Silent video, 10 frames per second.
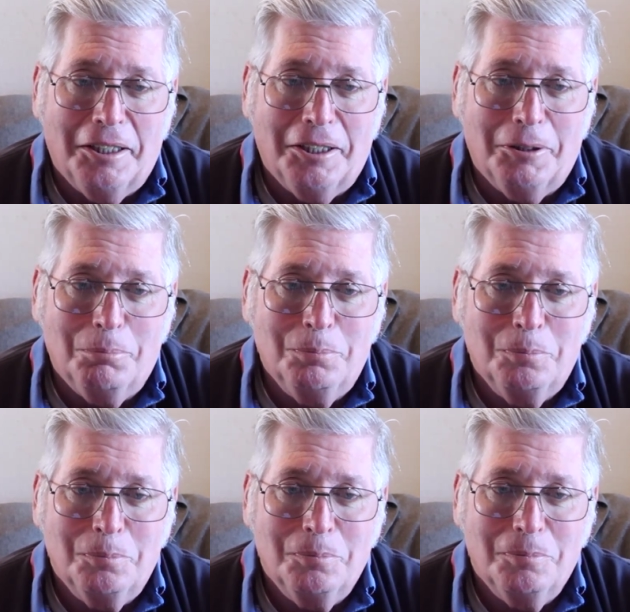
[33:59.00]
And
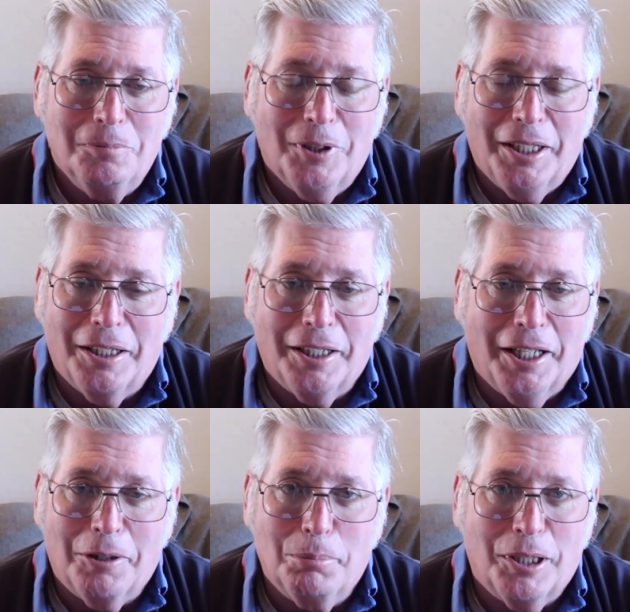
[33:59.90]
it
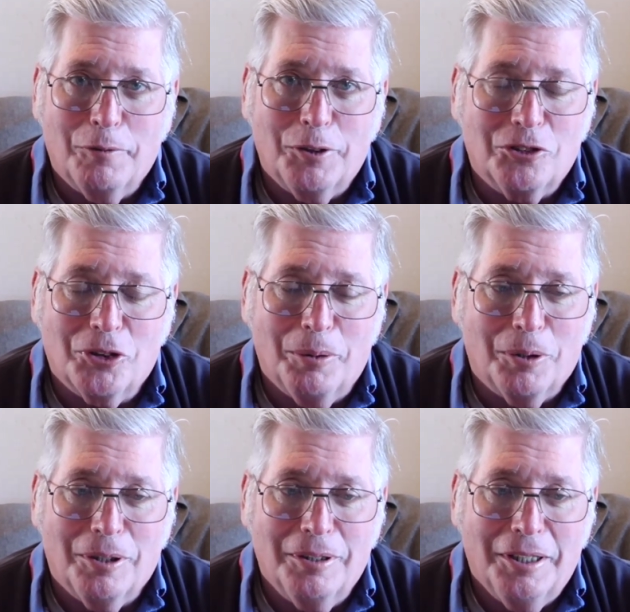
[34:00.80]
had benefits that
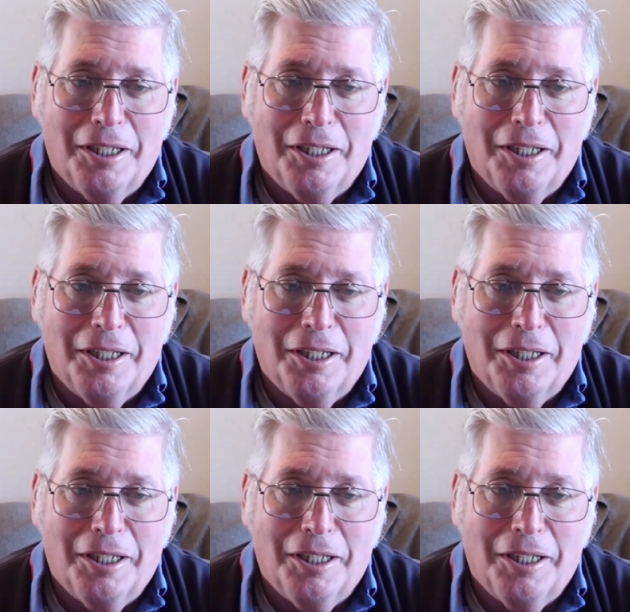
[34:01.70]
were